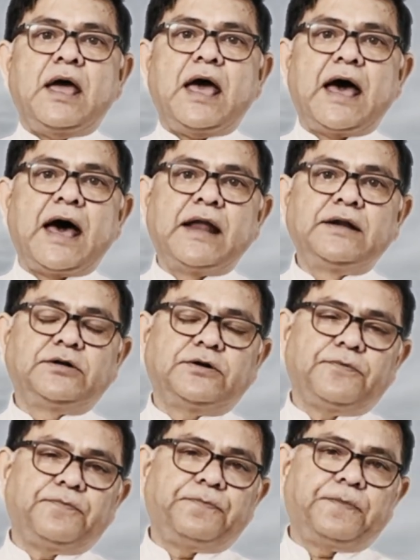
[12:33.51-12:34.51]
And
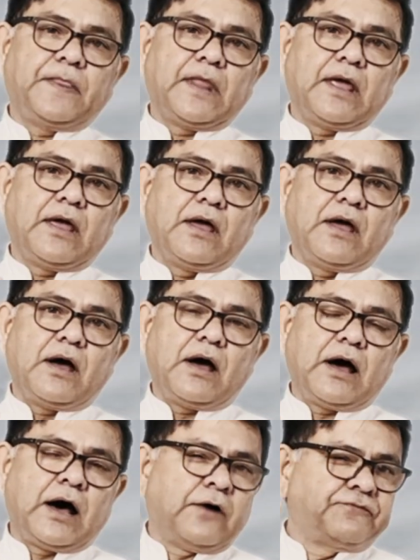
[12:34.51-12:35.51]

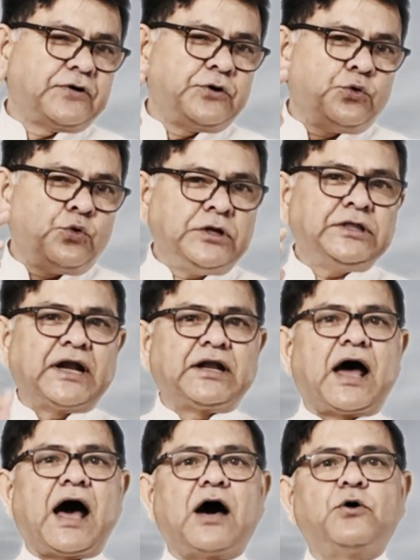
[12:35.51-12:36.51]
after knowing that
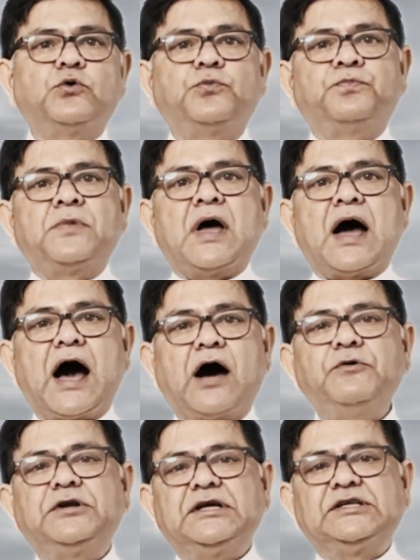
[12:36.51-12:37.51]
how
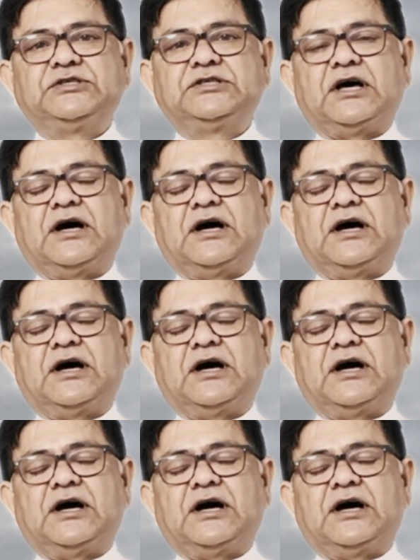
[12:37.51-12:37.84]
it is